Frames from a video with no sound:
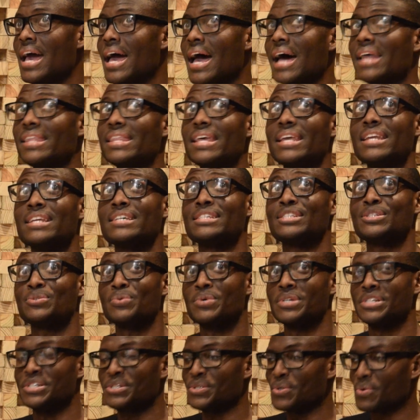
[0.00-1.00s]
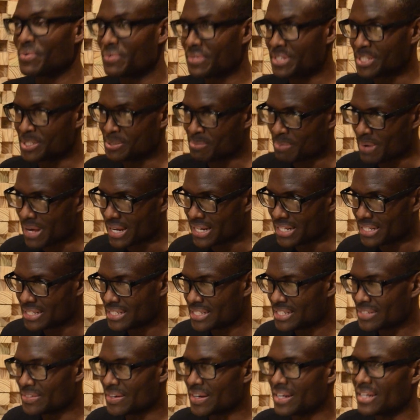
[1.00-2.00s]
and then I switched over to
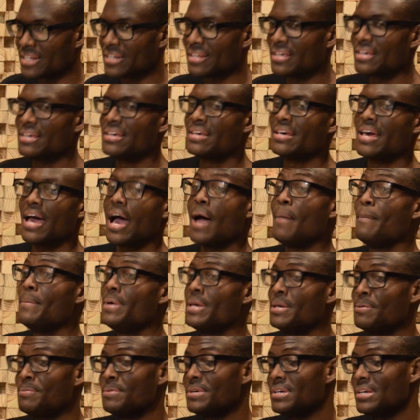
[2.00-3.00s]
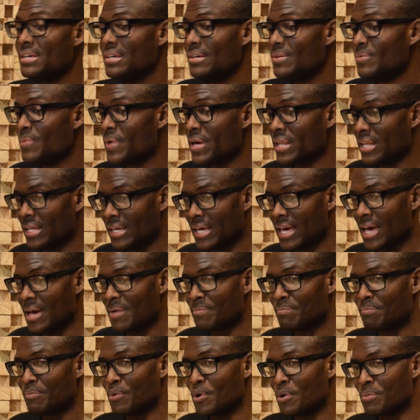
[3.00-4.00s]
Spanish, right? And maybe when I get
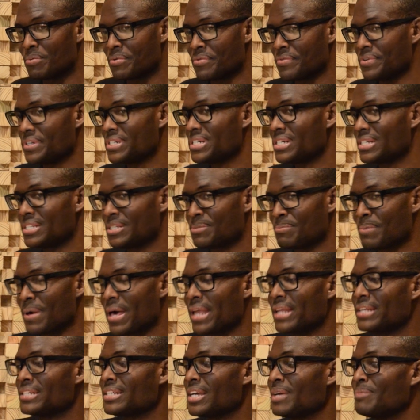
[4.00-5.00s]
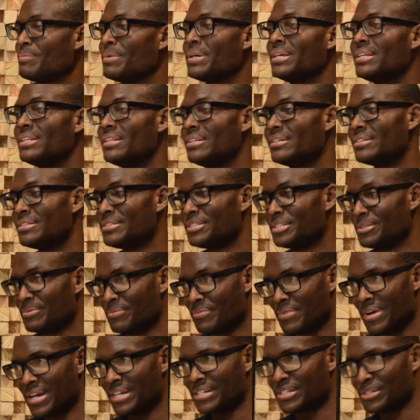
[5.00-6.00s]
more proficient in Spanish, I might learn some
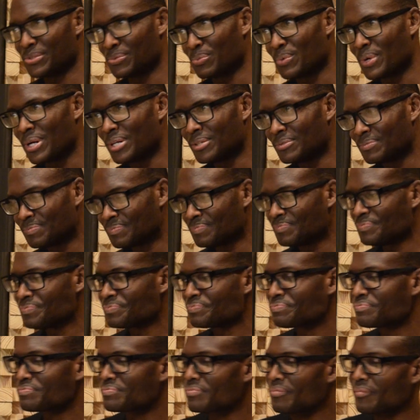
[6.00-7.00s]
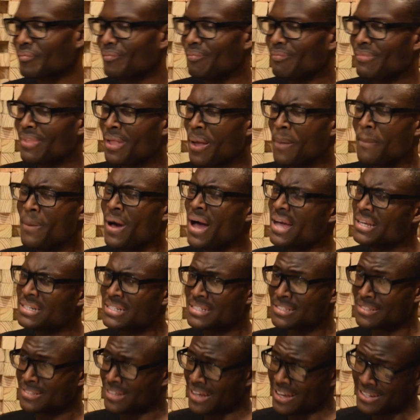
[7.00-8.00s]
French as well. But I
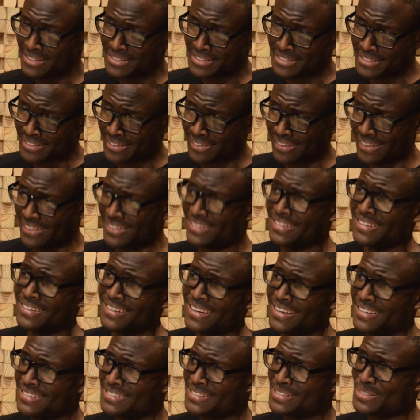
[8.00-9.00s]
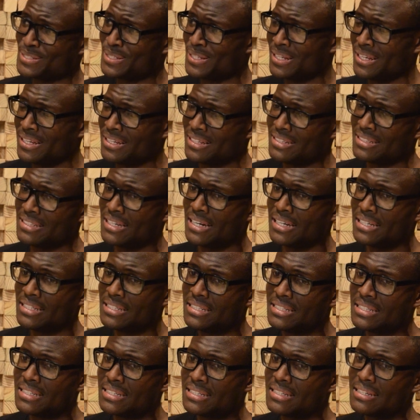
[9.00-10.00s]
just like it. I just like the
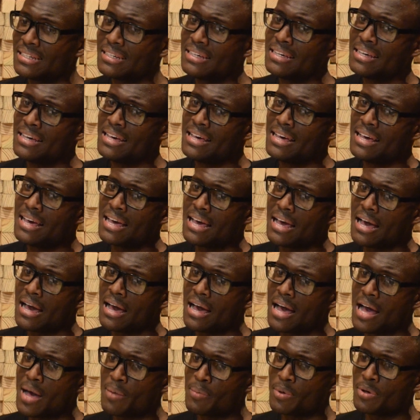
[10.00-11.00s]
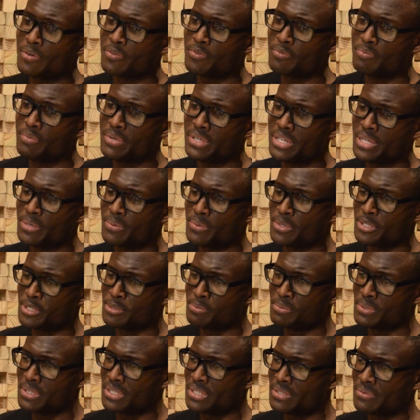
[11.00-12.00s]
idea of being able to
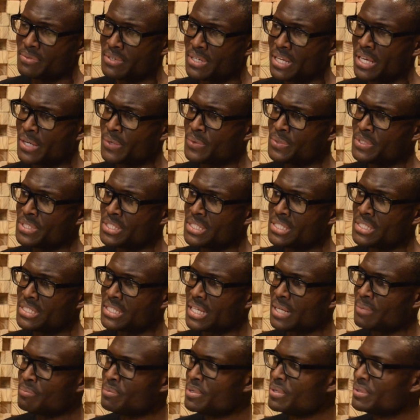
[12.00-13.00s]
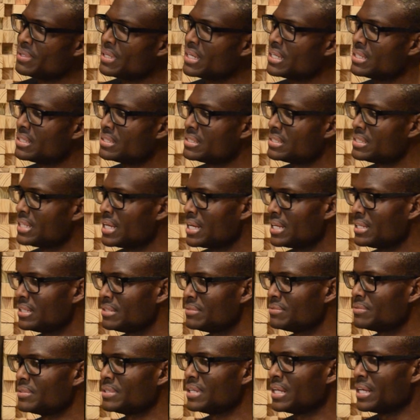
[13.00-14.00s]
speak different languages and be able to understand
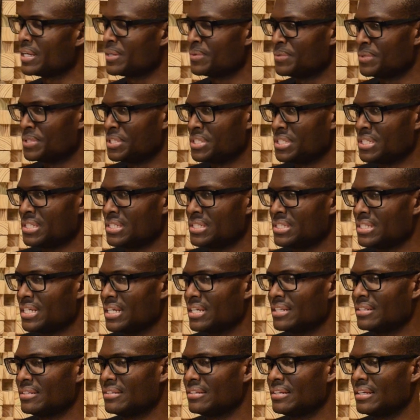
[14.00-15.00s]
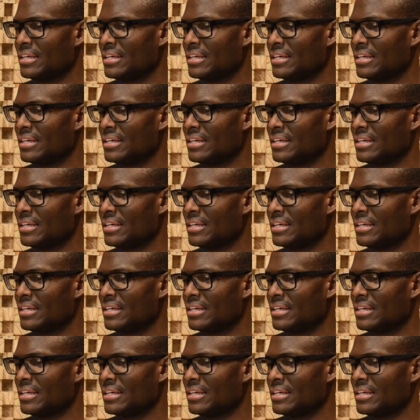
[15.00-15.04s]
different languages, and